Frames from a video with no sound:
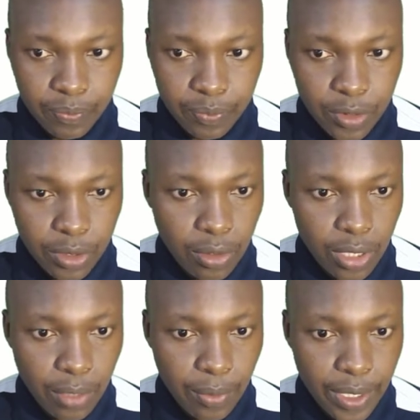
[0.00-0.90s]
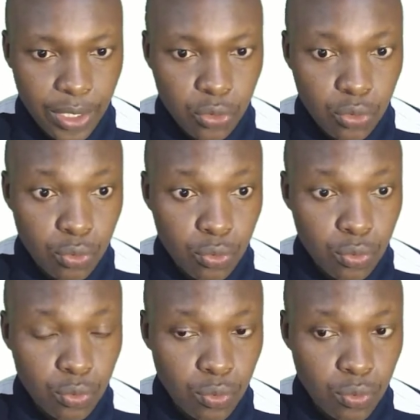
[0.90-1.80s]
all the way
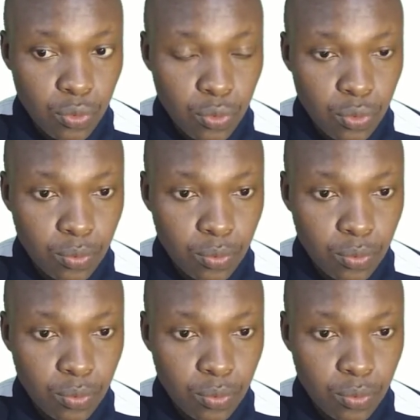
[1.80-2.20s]
to,